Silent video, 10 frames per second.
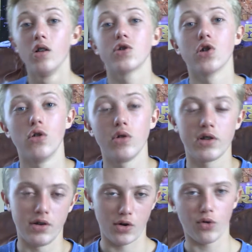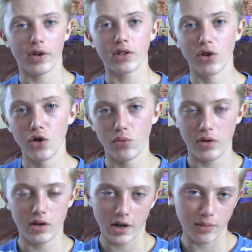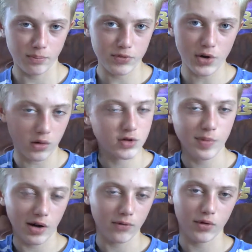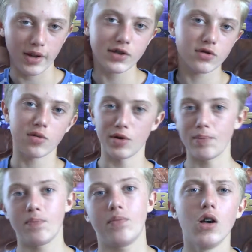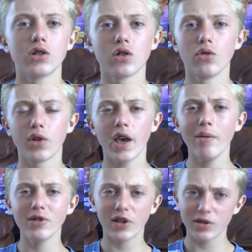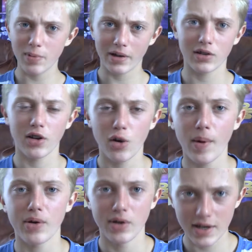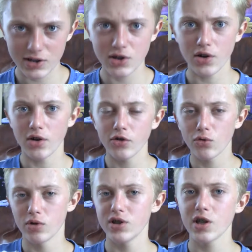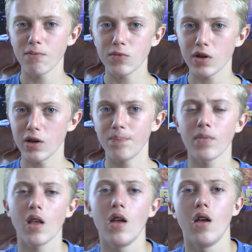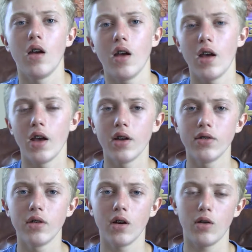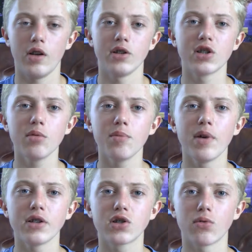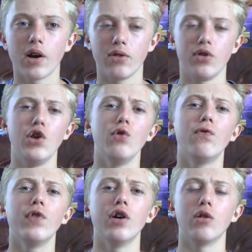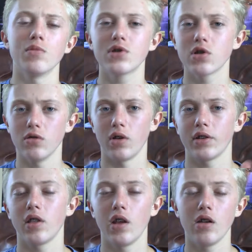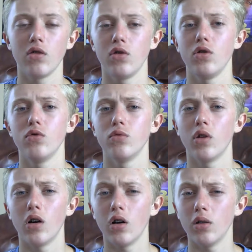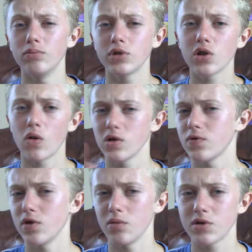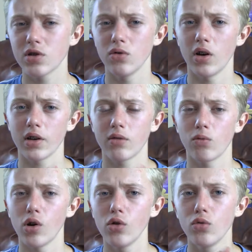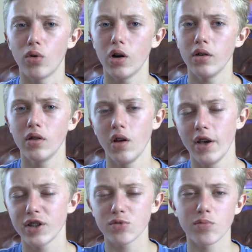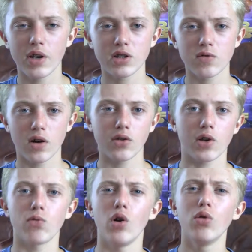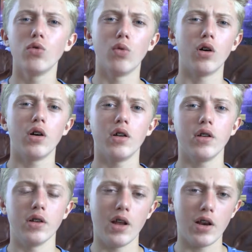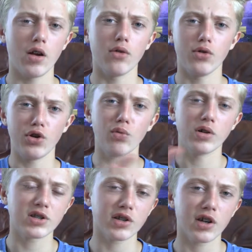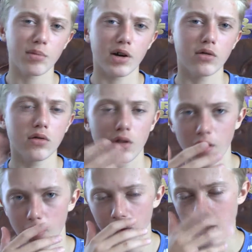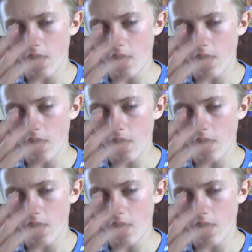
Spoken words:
So, like the new EA Star Wars Battlefront. That's what I mean. So, the game is expected to come out next year in 2017 and is going to be based around new films. So, like any of the new Star Wars films. So, like Rogue One. It's going to be based around like Rogue One and any other new ones that come out there.